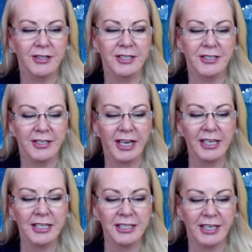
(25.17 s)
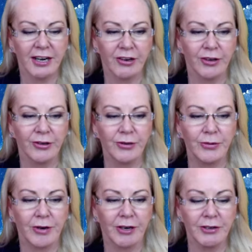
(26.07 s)
the Psychic
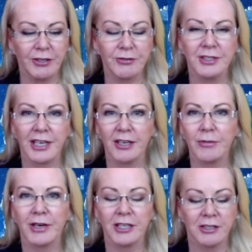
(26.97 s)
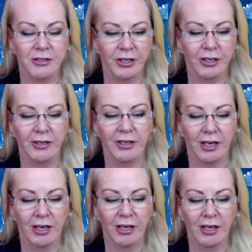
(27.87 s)
Tarot Oracle Deck by John
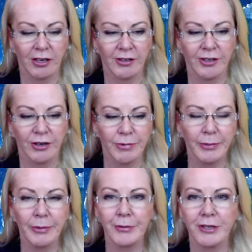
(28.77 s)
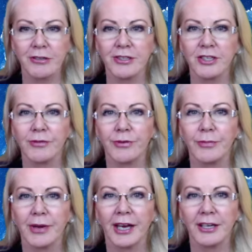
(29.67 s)
Holland. I'll probably use a
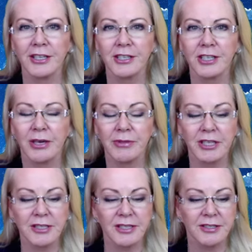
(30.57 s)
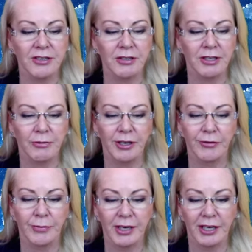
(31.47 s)
different pack each time, but this is certainly one
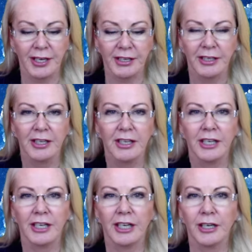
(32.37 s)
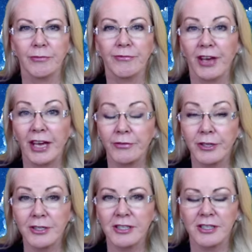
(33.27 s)
of my
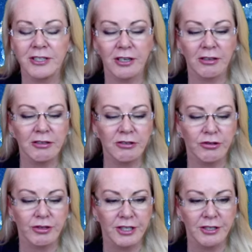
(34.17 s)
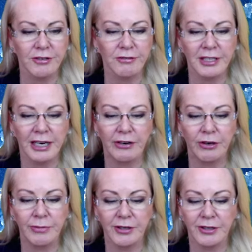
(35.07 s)
favorites. It's not a traditional
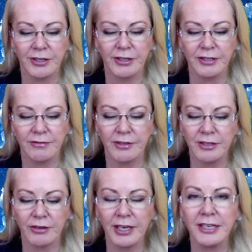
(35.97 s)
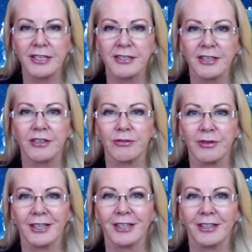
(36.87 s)
tarot, but it's quite easy to
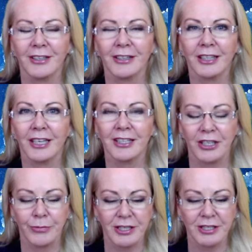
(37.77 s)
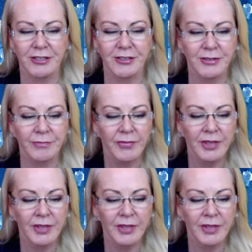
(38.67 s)
read, and I like the images.